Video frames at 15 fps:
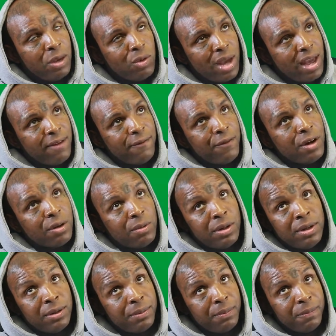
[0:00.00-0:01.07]
can't fuck
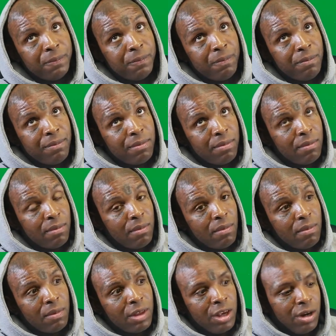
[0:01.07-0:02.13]
with him. Yeah.
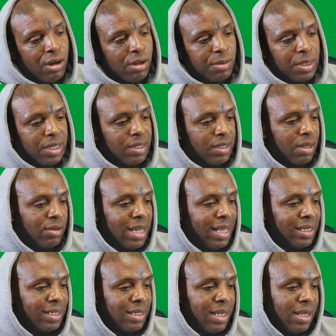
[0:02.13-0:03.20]
You know what I'm saying? So
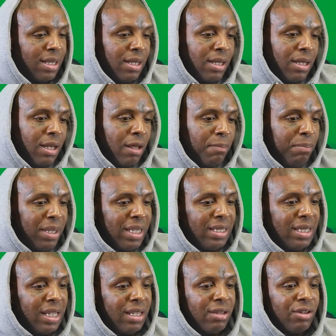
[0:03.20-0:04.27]
that's a
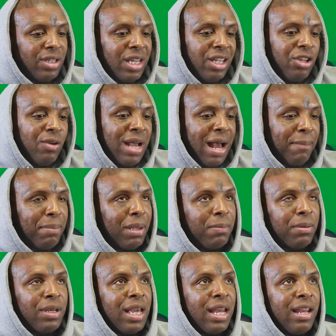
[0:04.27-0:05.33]
big deal. Then you got
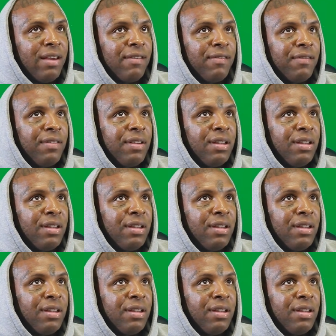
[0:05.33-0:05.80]
people that have,